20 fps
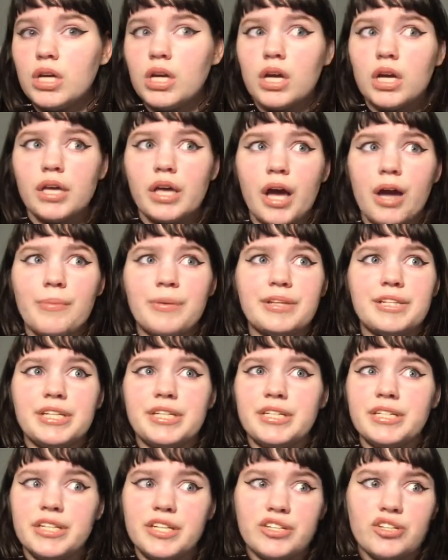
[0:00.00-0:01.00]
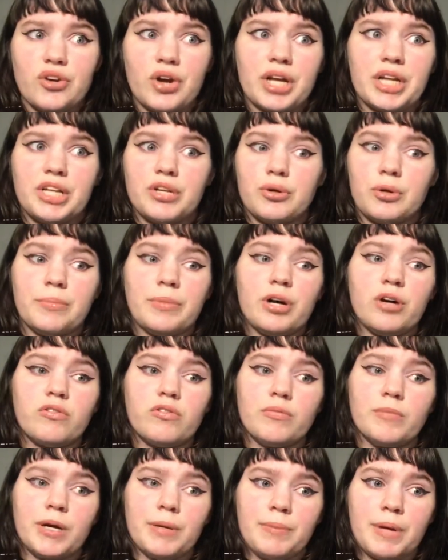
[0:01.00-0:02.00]
yeah, I'm a teenager, I need to rebel
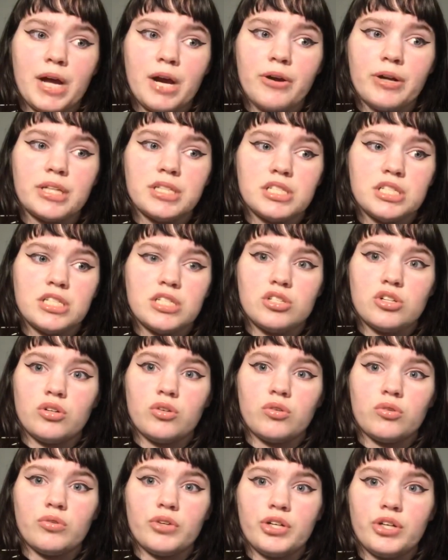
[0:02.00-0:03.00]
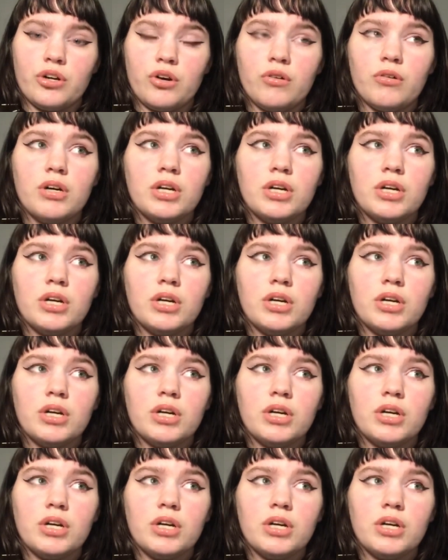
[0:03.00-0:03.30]
from my parents, so, you know,